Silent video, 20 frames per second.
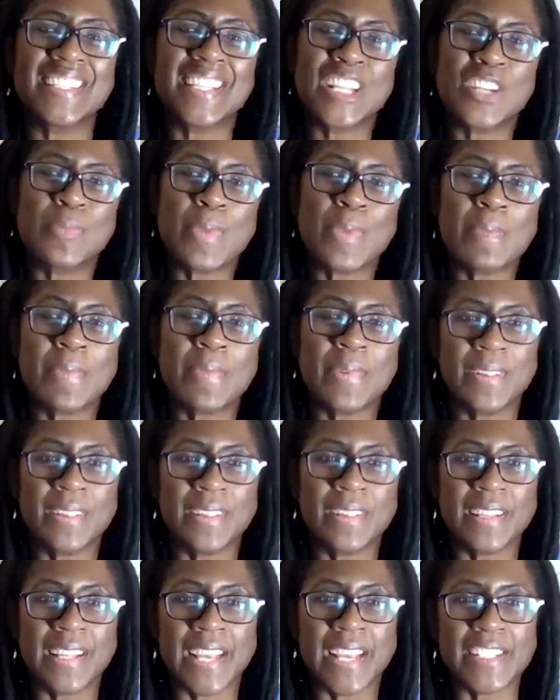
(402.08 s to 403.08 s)
a lot of
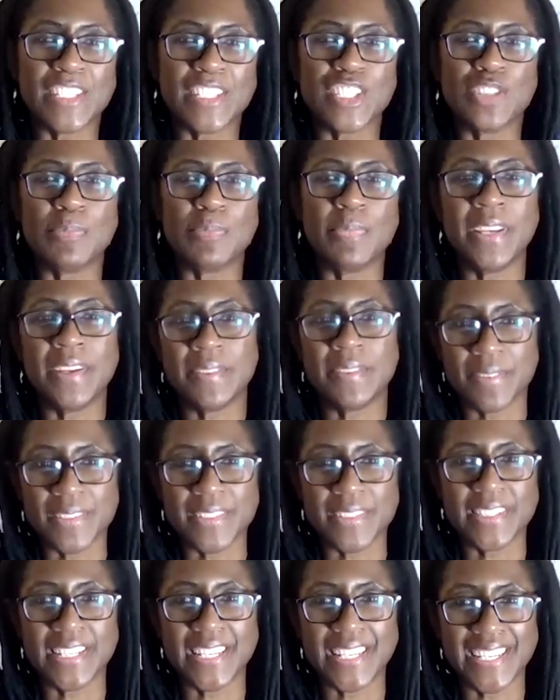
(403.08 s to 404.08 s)
people like to speak
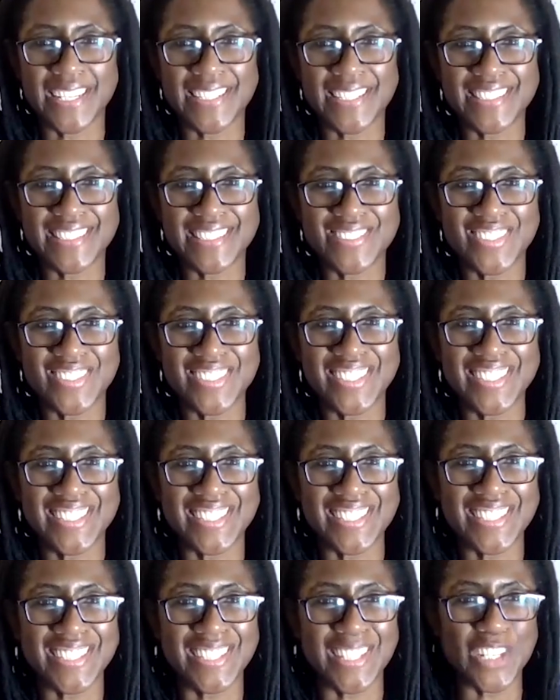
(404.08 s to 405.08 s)
for CNAs,
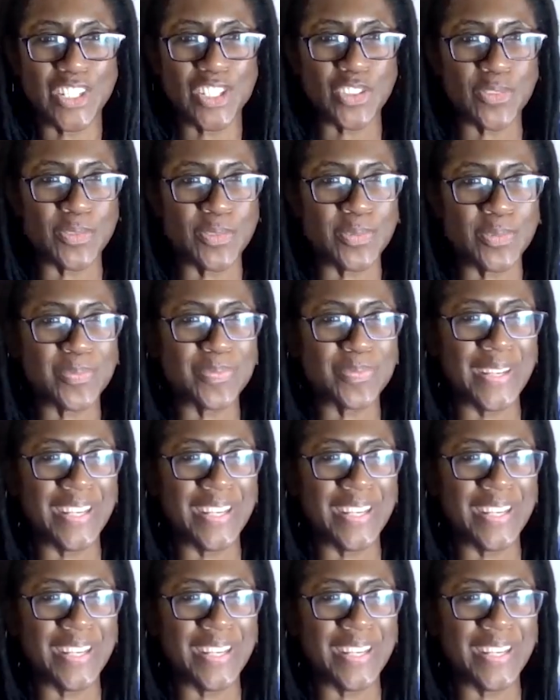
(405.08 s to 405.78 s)
right? It's a lot of